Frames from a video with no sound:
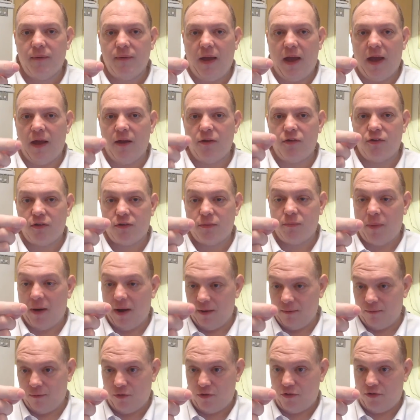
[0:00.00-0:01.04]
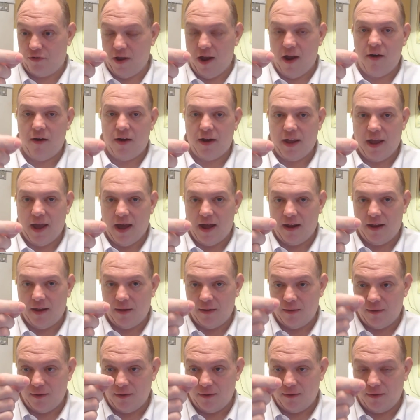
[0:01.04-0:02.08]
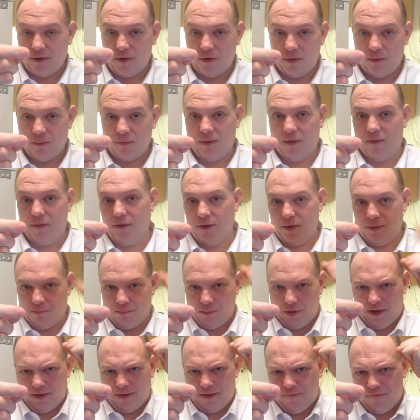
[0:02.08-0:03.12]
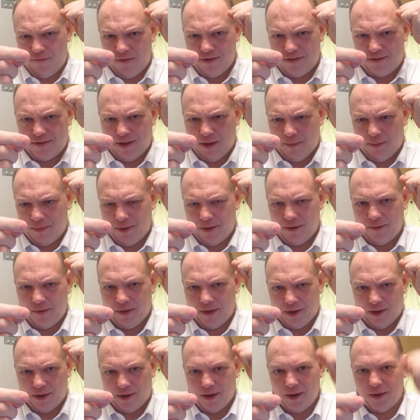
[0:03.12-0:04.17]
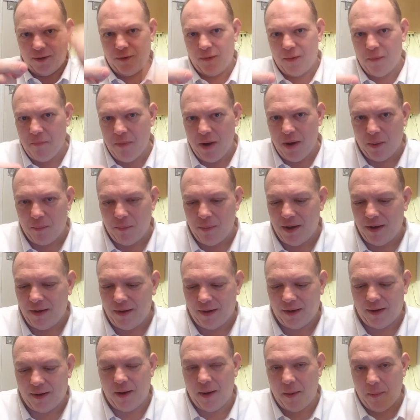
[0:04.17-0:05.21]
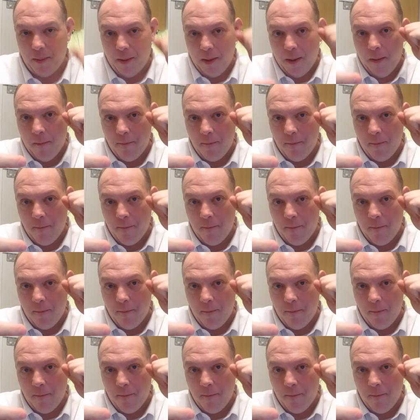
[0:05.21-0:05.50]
and just by staring at it, and you know, and then you bring the fist up, you know, like you're going to do the metal bending, and then